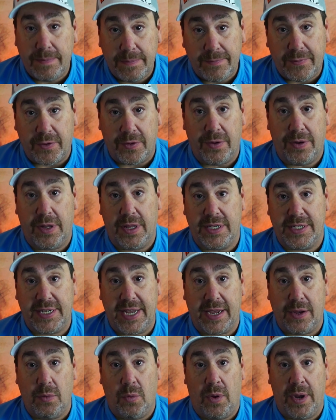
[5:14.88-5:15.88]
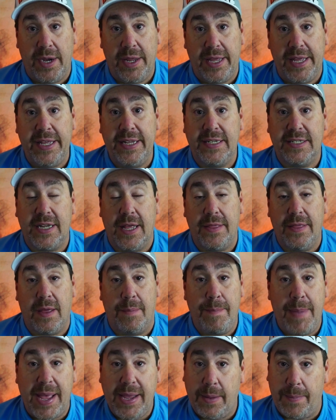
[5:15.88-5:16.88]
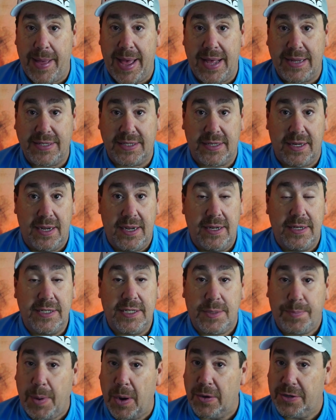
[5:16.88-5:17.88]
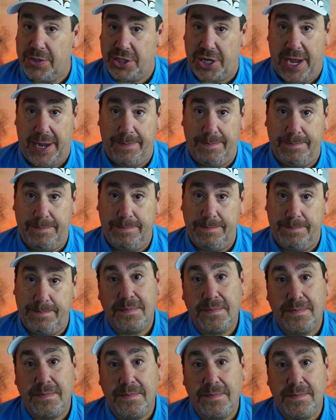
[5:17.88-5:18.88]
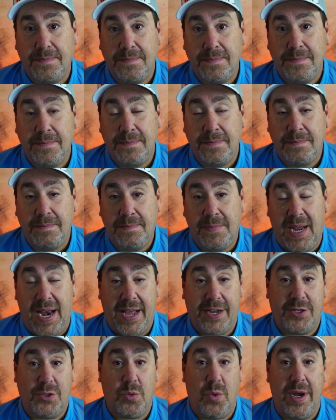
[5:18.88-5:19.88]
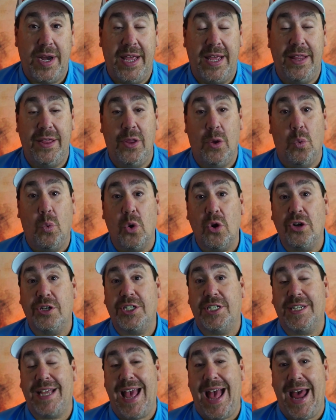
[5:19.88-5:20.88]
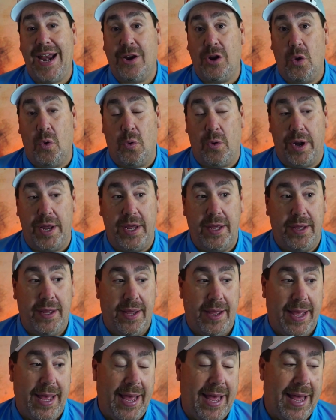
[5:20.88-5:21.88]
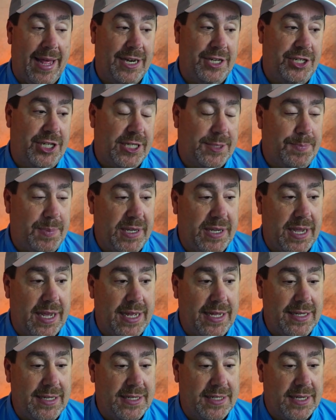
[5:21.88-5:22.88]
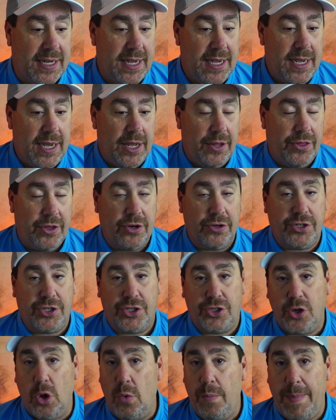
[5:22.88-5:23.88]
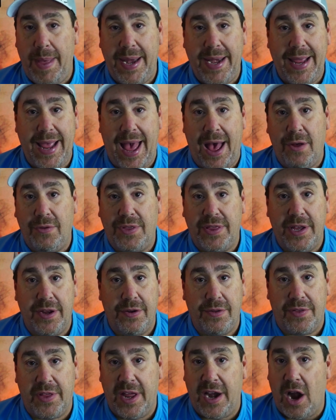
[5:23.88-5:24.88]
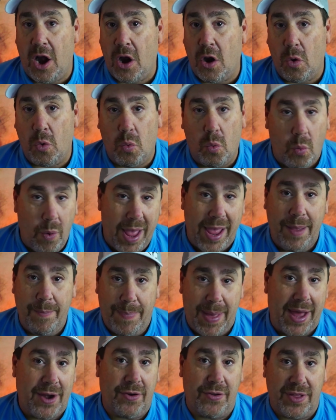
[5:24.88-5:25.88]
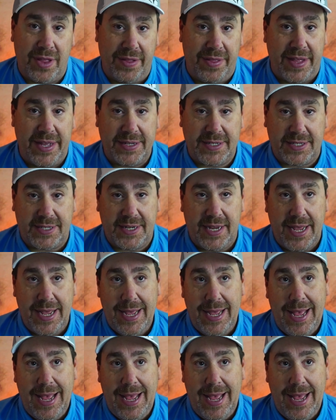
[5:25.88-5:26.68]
for the second one is the Megabass Spark Shad. My next one in the worst category, and just because there's so many out there that are way better than this,